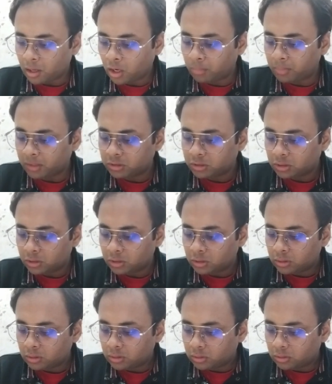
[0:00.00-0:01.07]
How much?
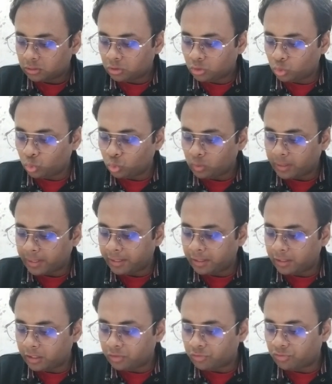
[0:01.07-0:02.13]

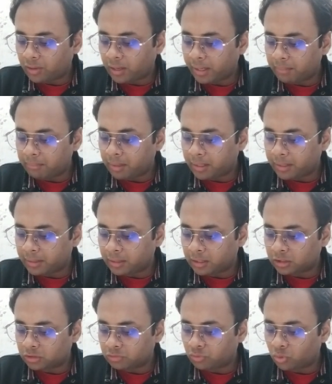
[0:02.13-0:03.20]
295
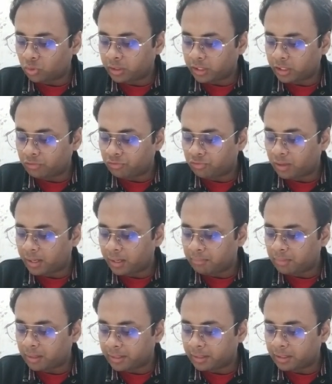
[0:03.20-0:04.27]
minus
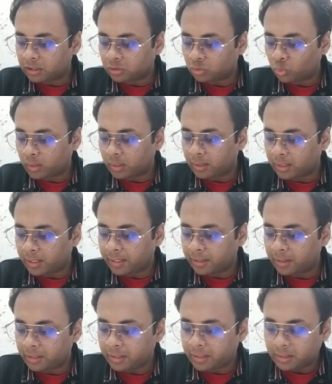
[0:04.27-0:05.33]
45 minus
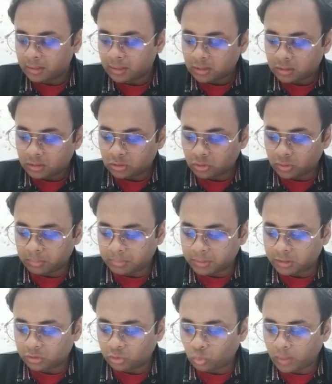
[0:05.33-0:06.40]
190. So it
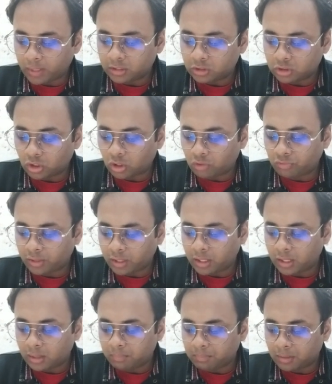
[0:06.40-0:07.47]
means twice of
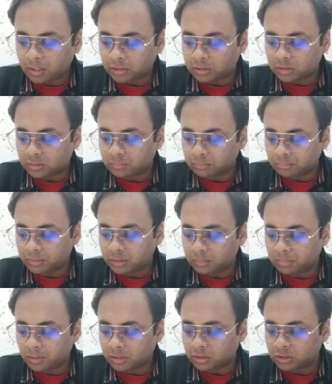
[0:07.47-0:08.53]
A plus
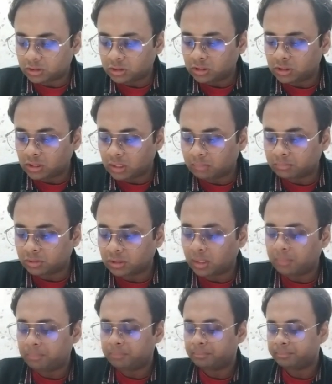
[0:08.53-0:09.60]
B plus C comes
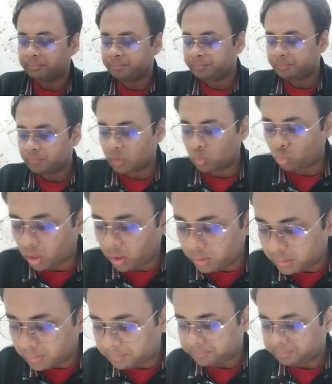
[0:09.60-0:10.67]
up
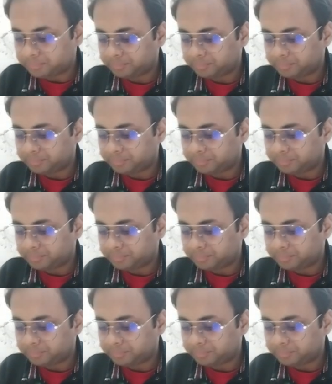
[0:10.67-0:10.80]
what?